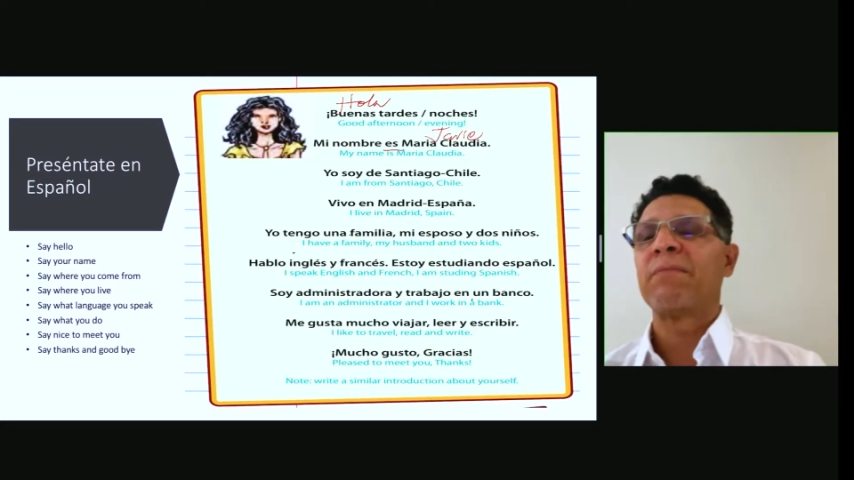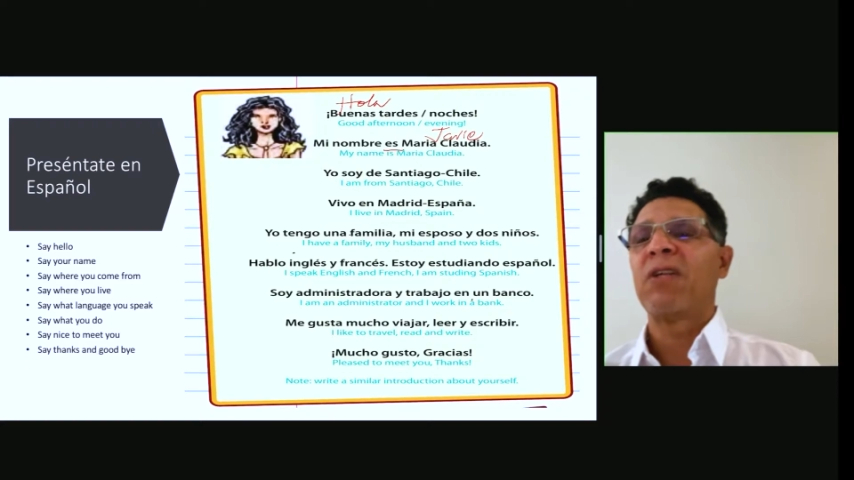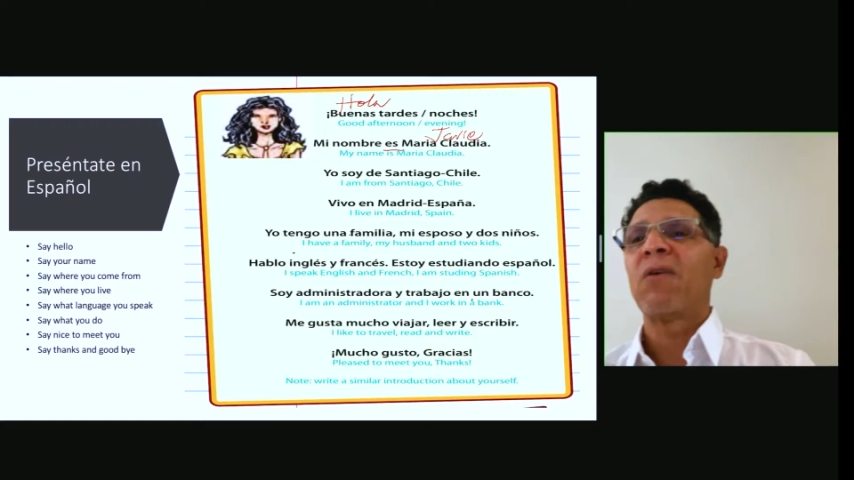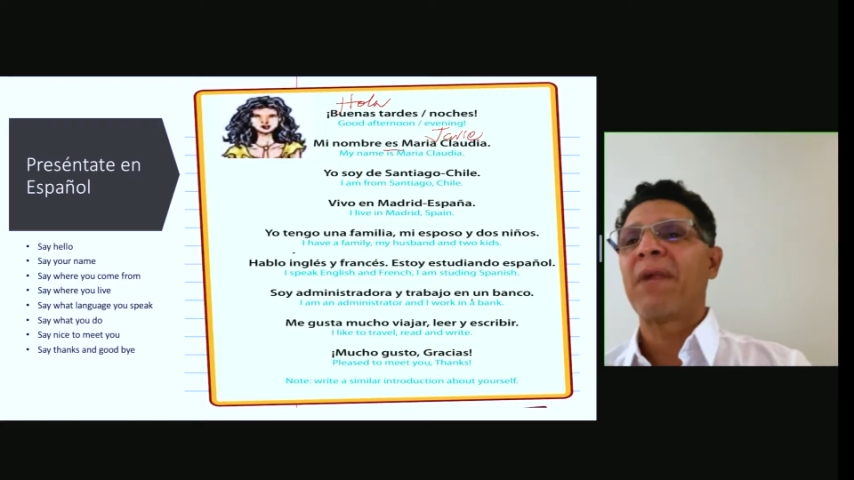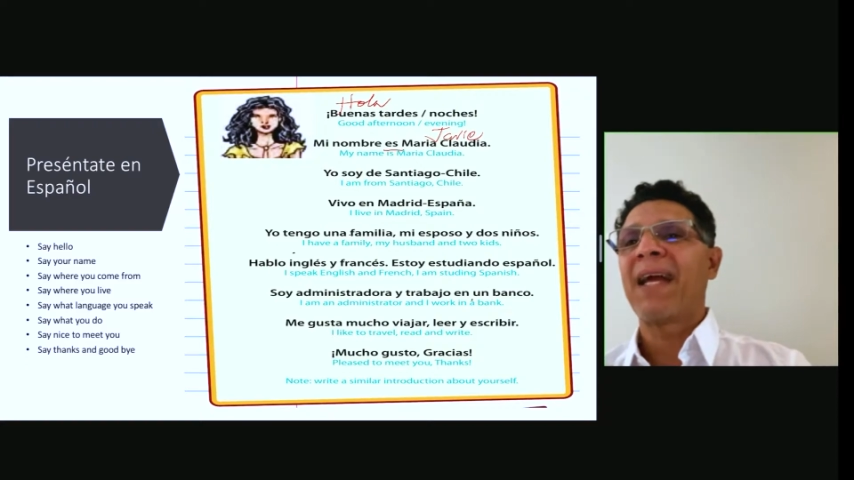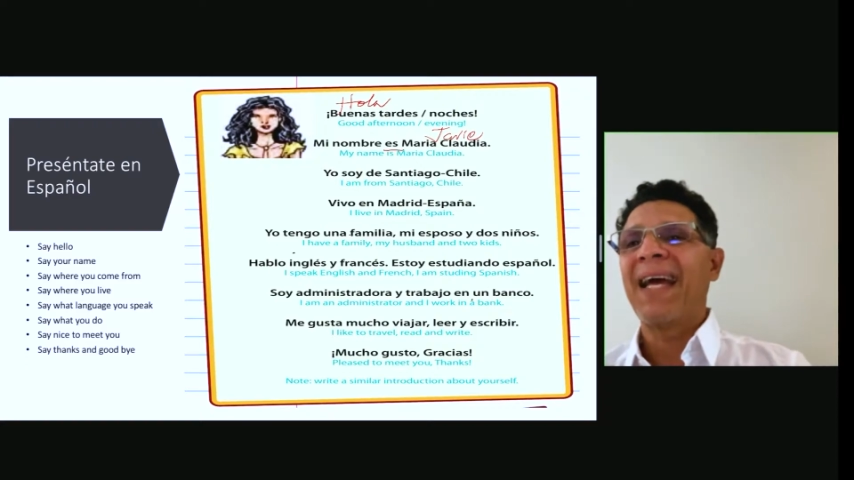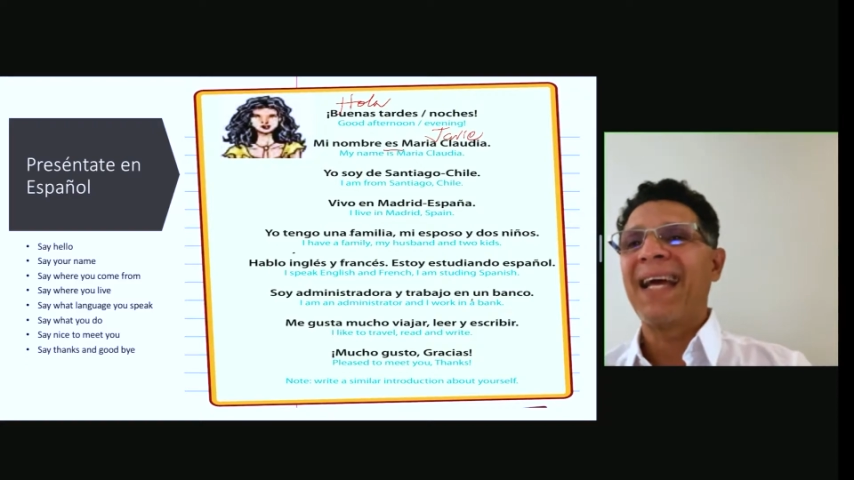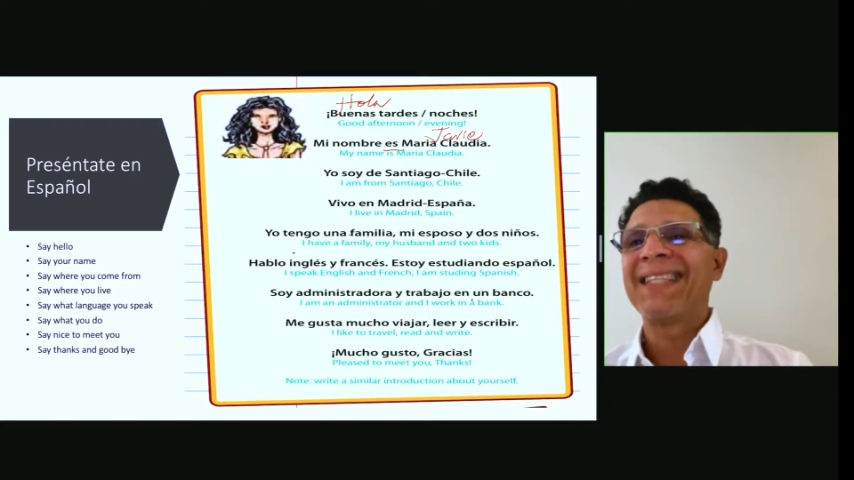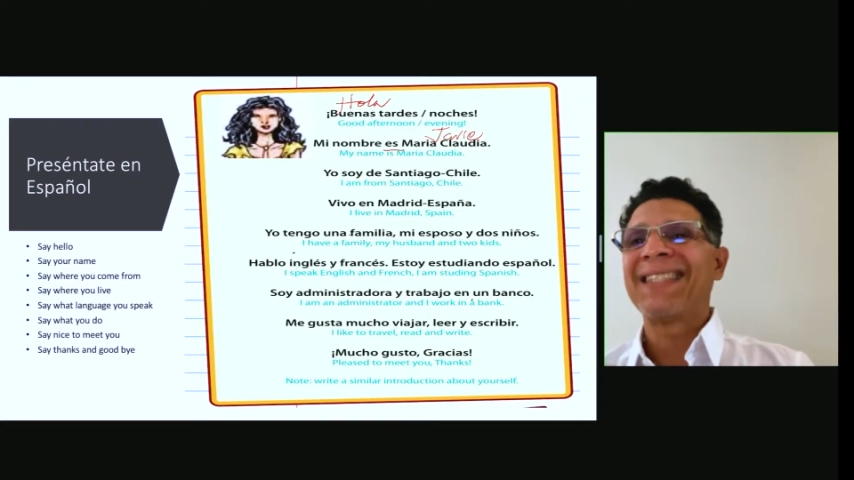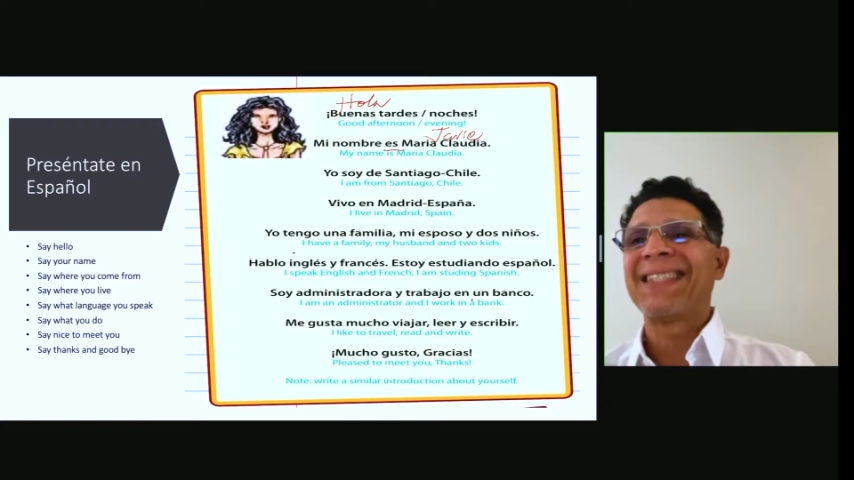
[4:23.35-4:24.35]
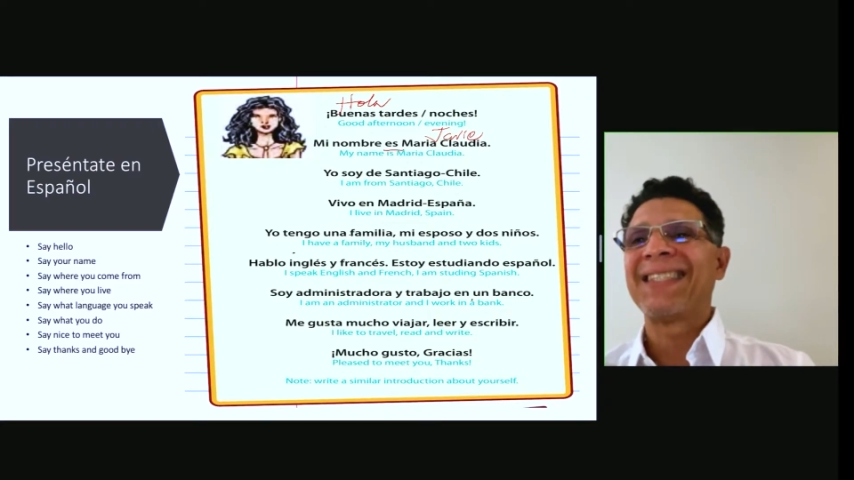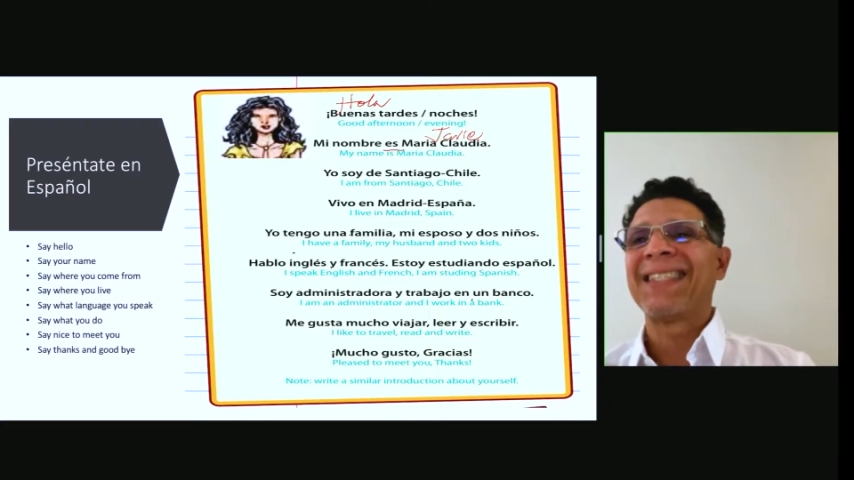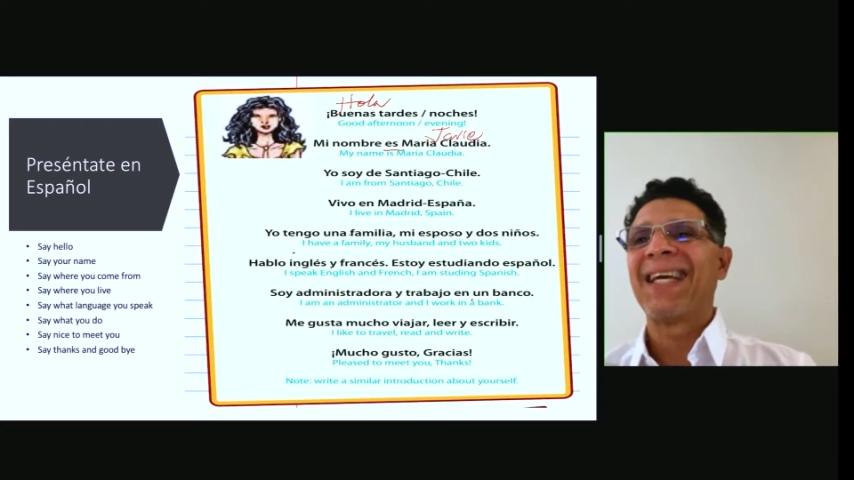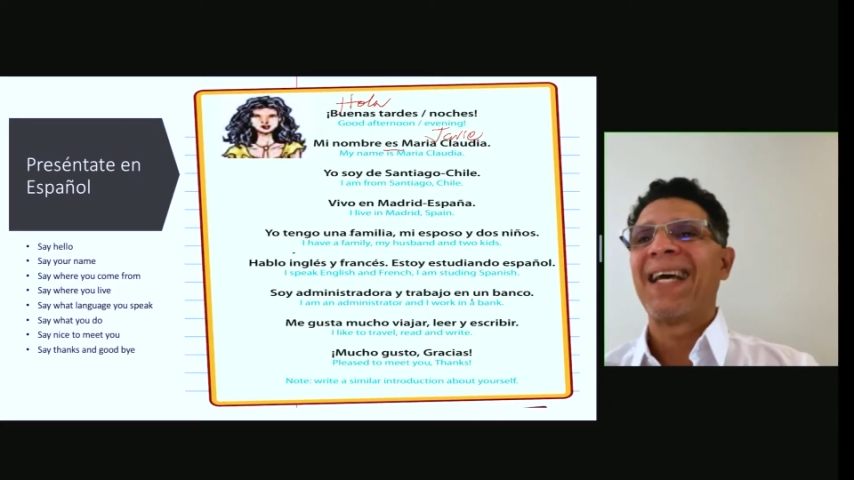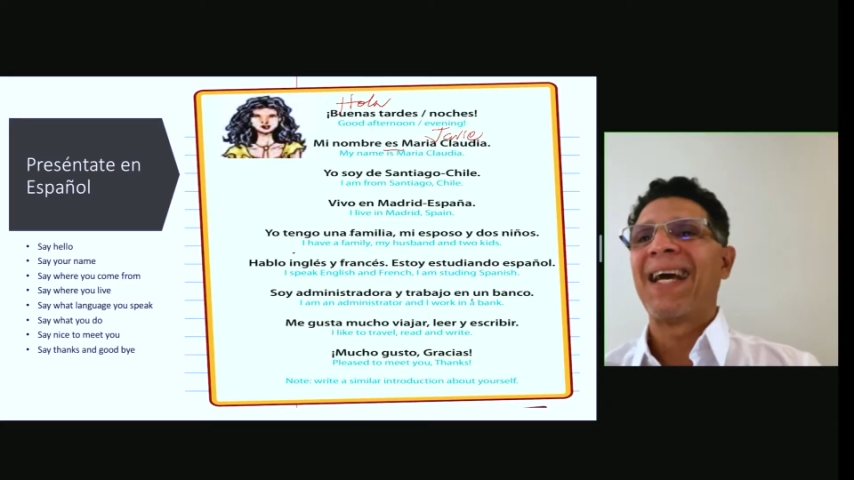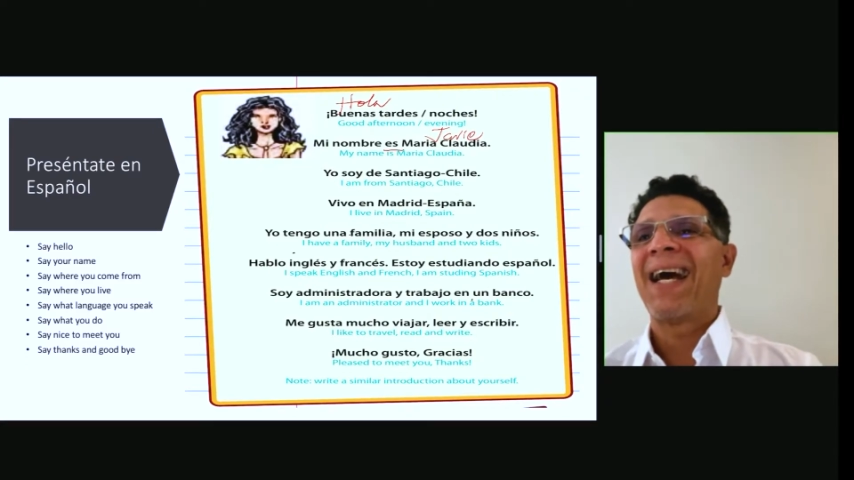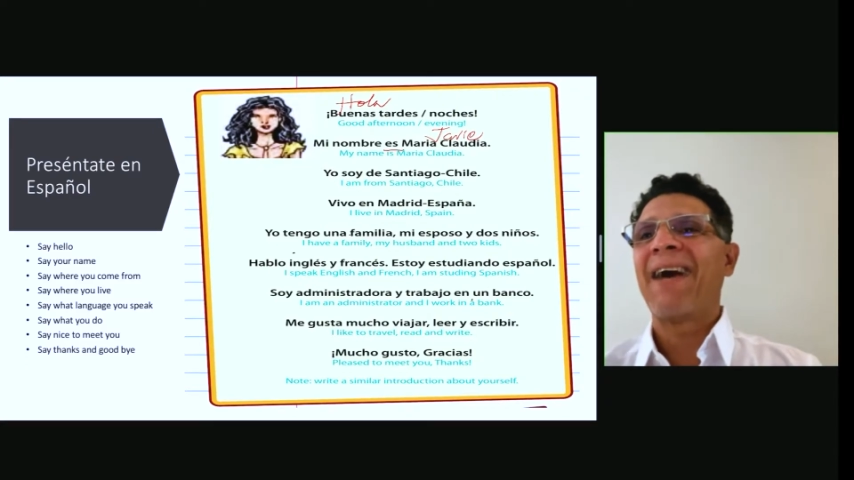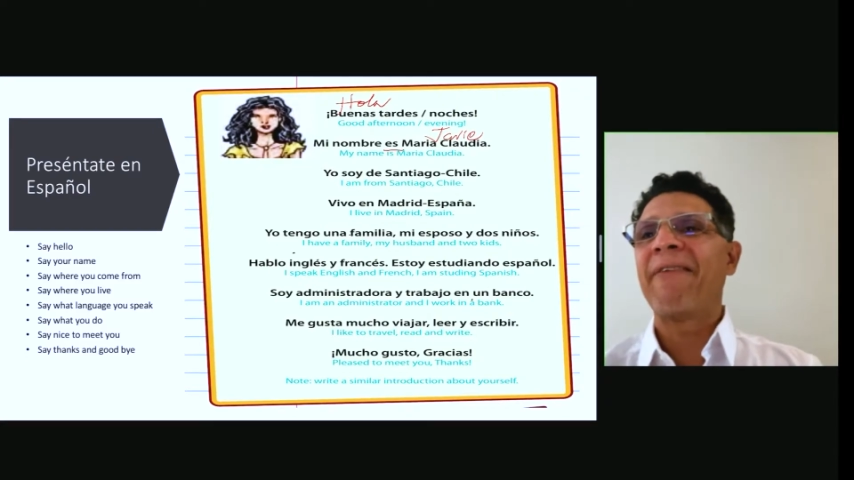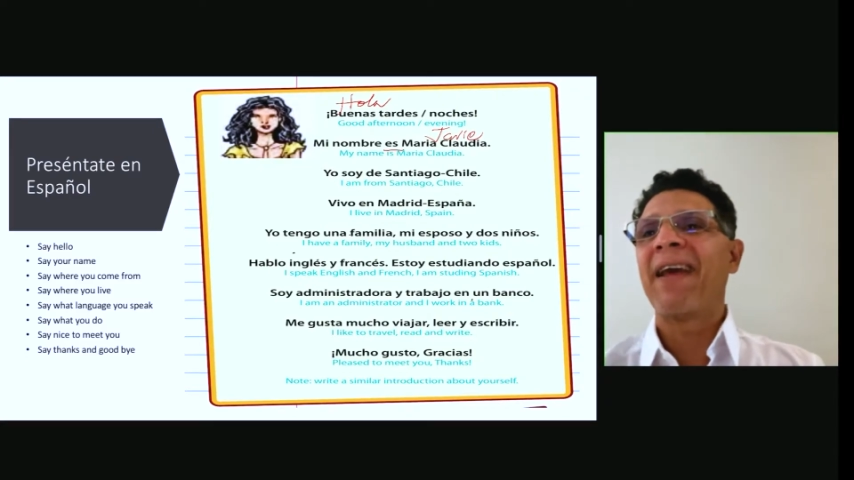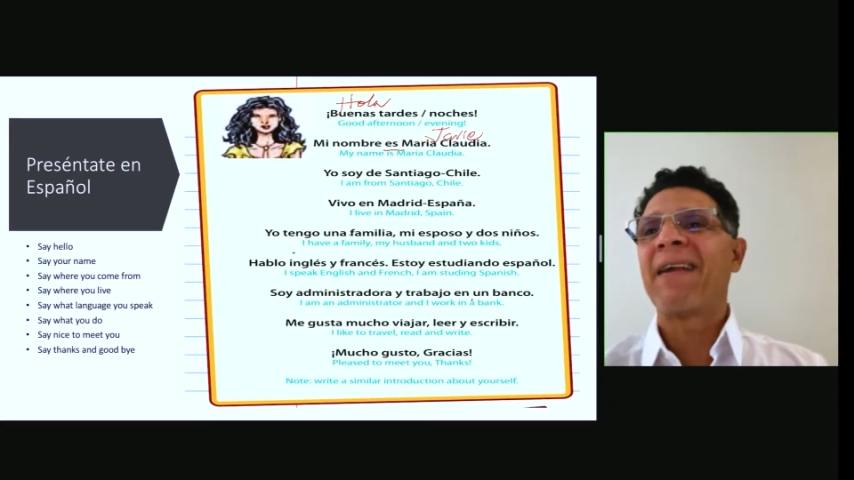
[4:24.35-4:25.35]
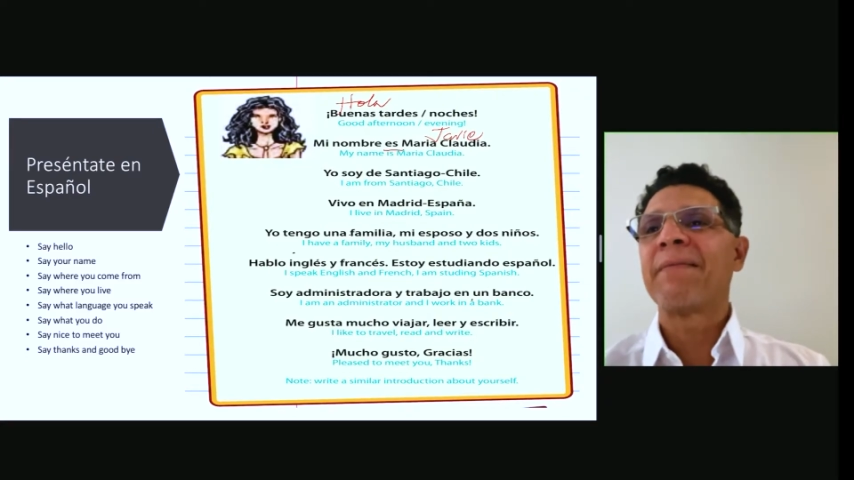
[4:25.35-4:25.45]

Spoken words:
Mi nombre es Javier.